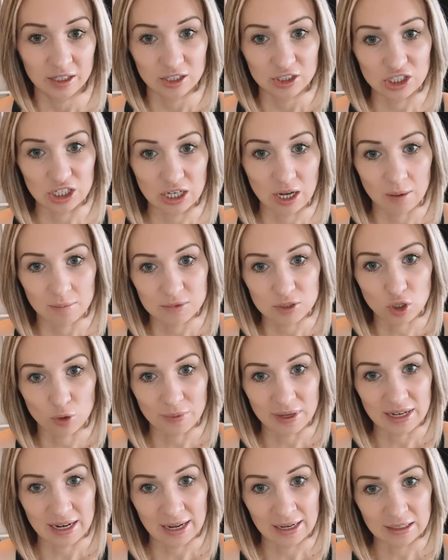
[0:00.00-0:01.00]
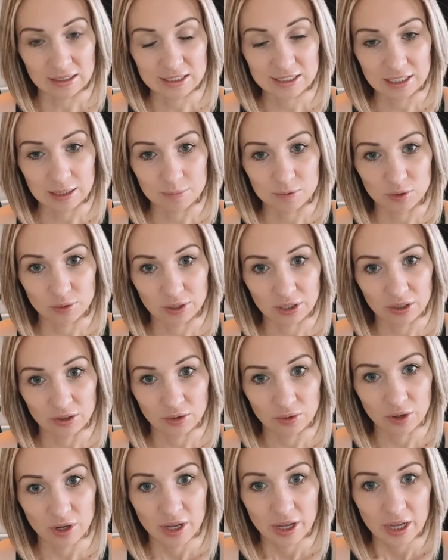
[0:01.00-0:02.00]
she comes home at night and sleeps with
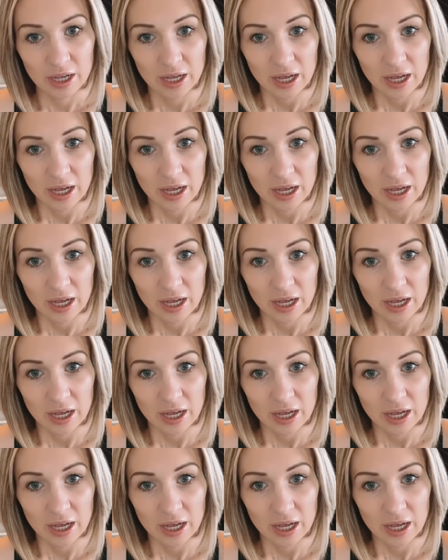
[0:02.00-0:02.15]
you.